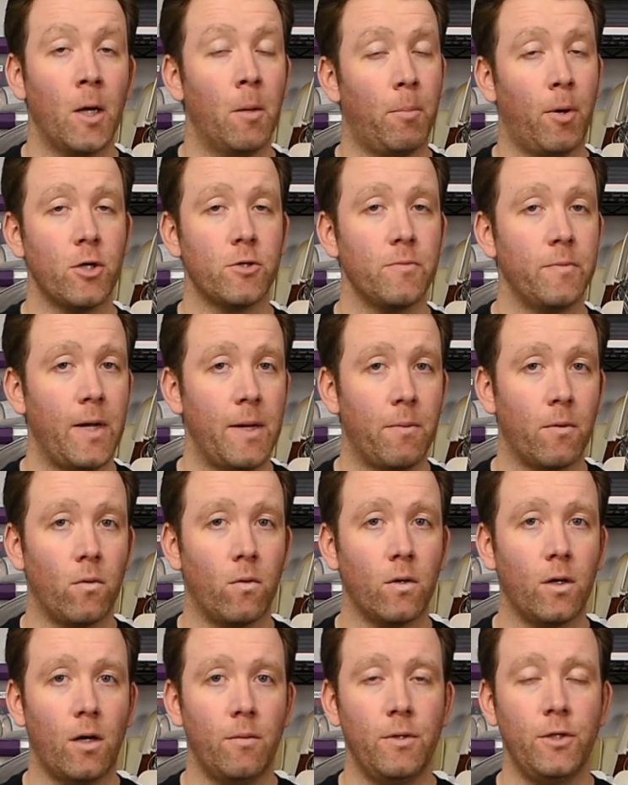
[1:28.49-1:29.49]
Parchment paper will
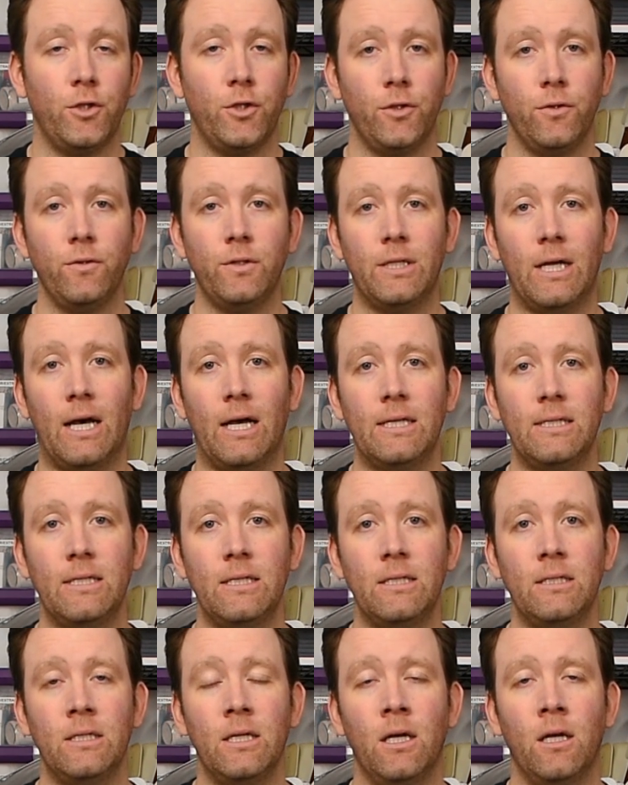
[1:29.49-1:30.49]
come in two
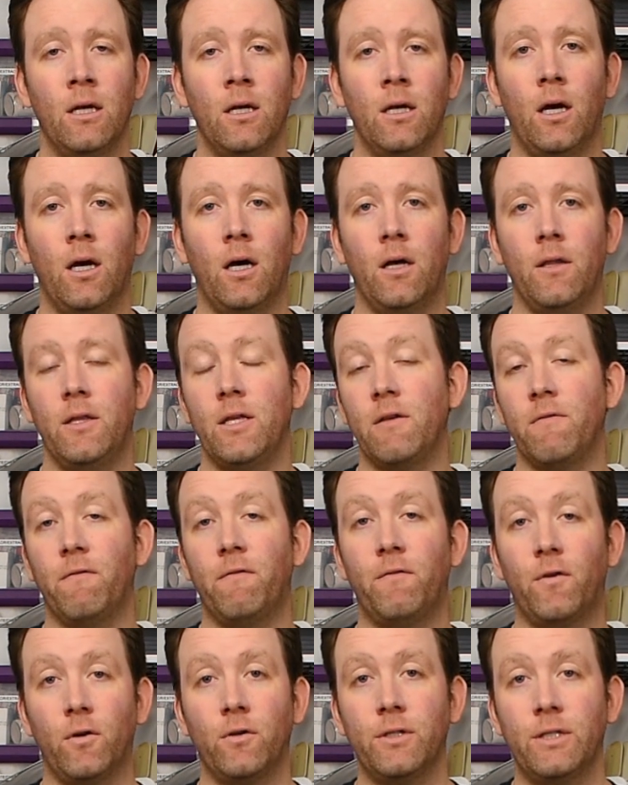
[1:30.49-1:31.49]
sizes, the
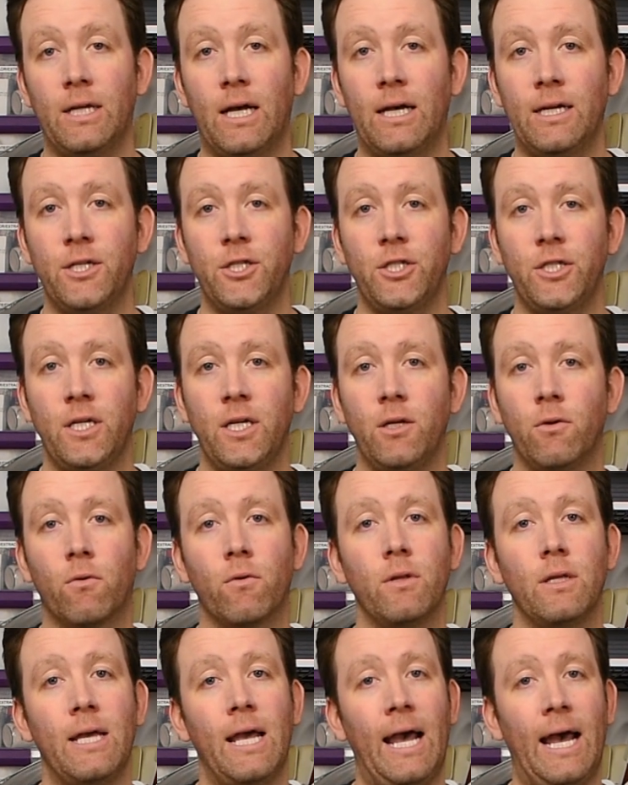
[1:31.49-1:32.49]
full size sheet
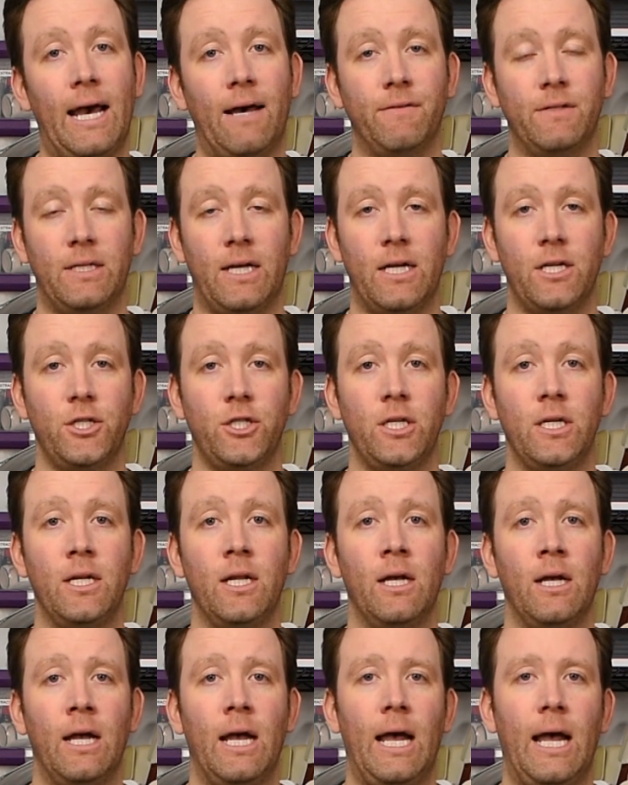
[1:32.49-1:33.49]
or the half size sheet,
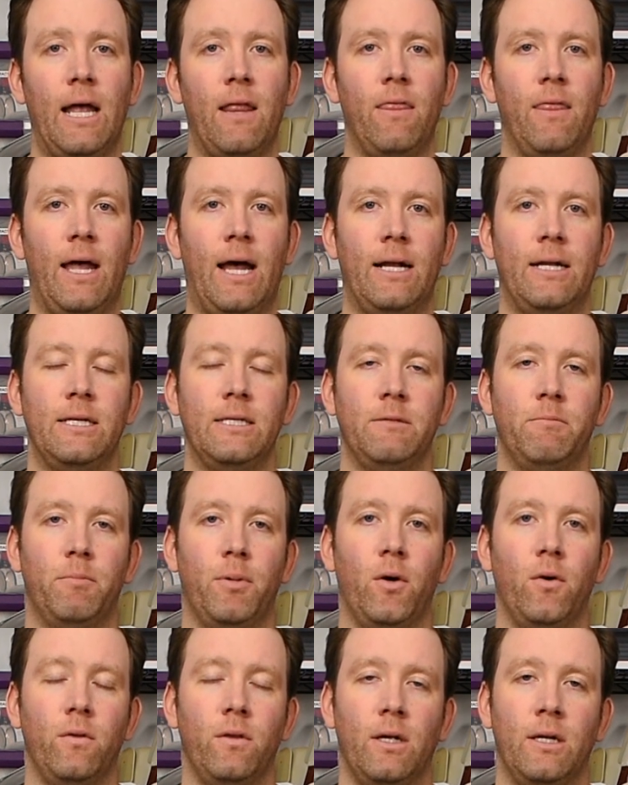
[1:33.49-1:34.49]
and that is
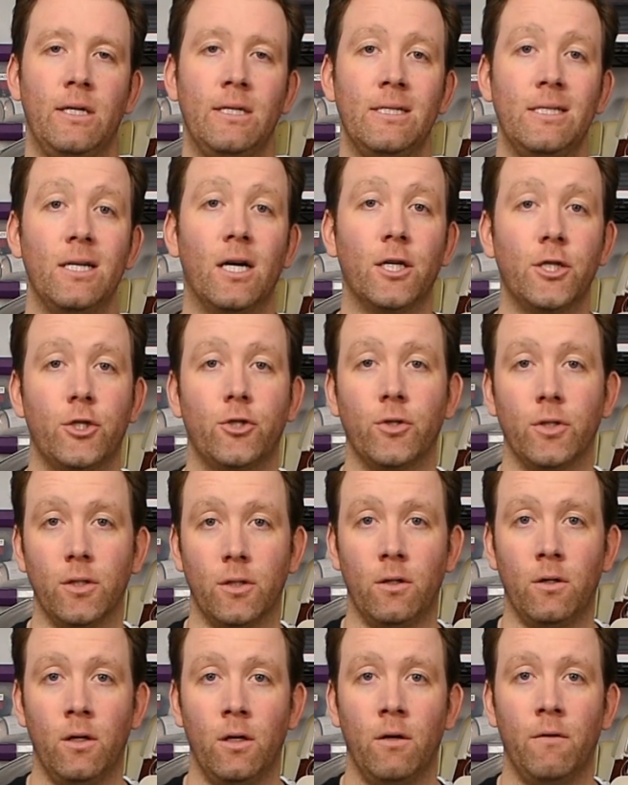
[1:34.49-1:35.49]
both an
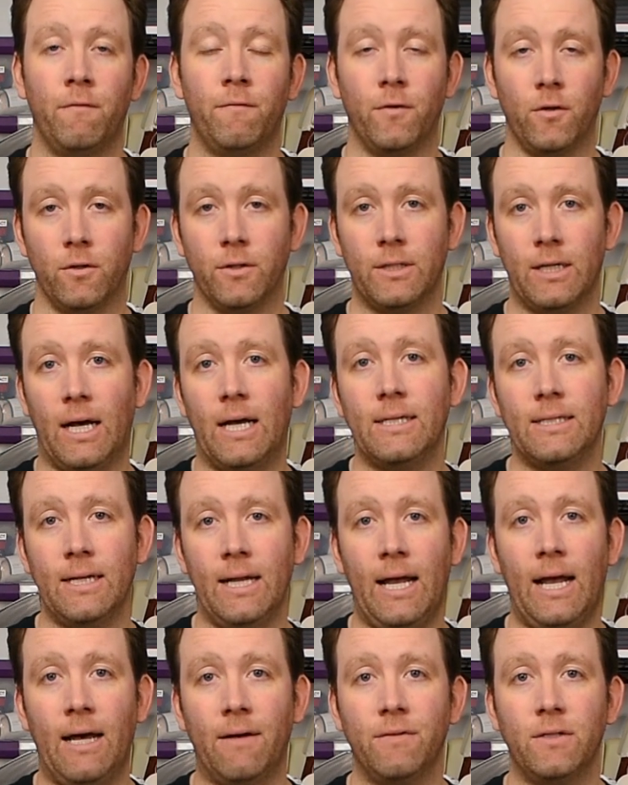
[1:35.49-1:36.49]
industrial full size and
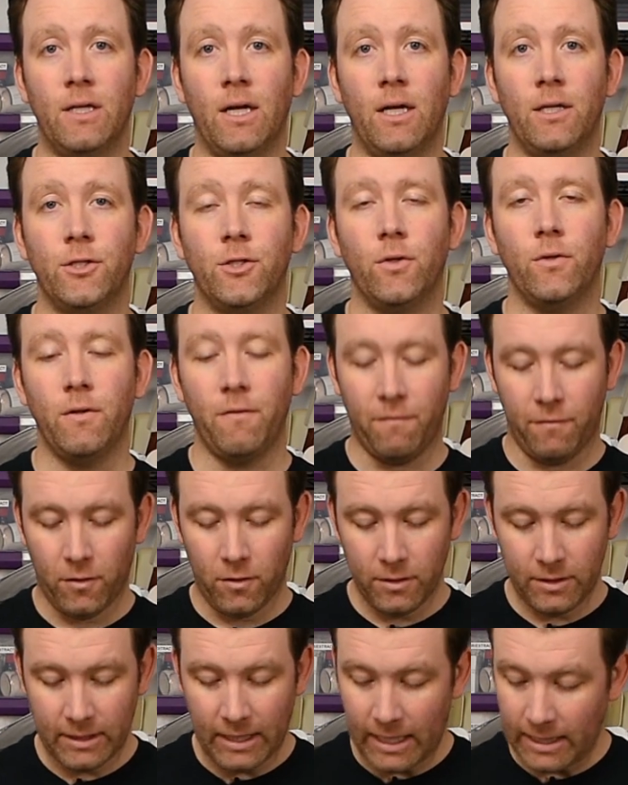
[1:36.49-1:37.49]
half size. So the
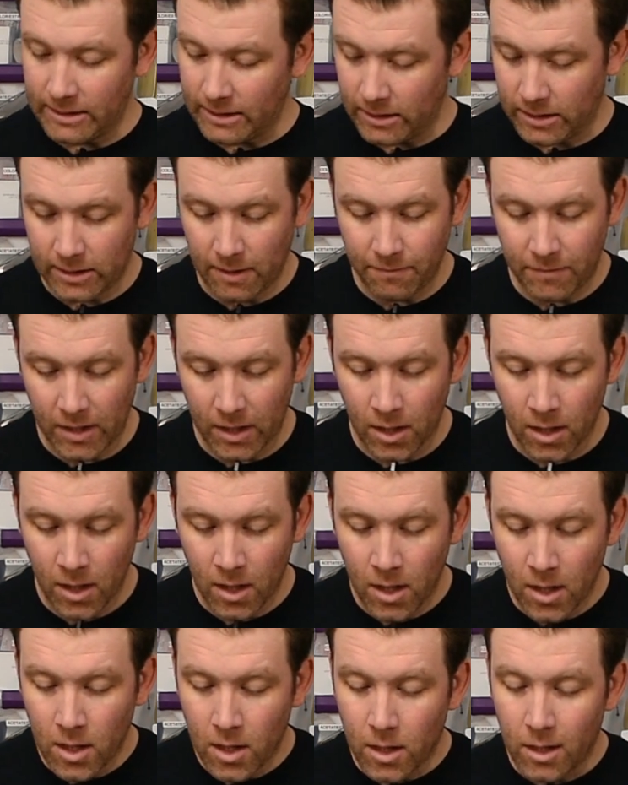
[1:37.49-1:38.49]
full size is something
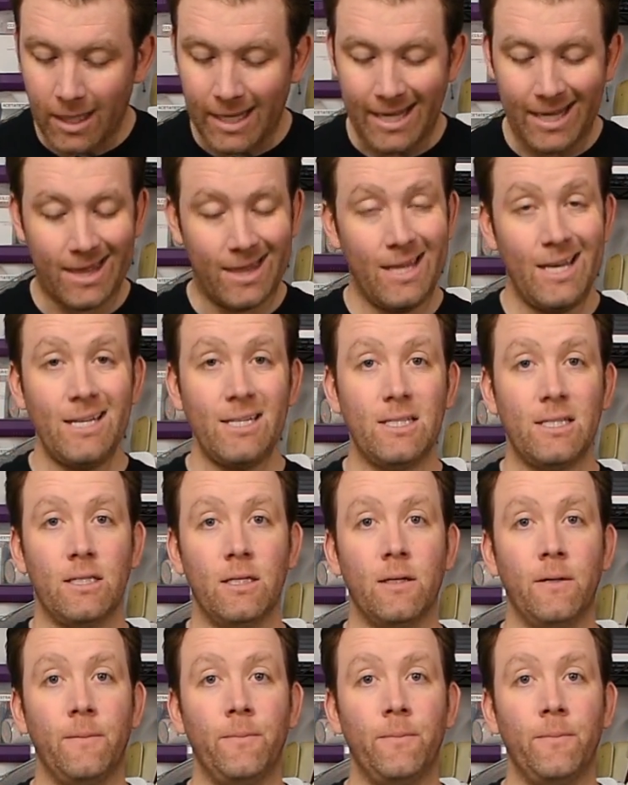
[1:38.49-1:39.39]
like this,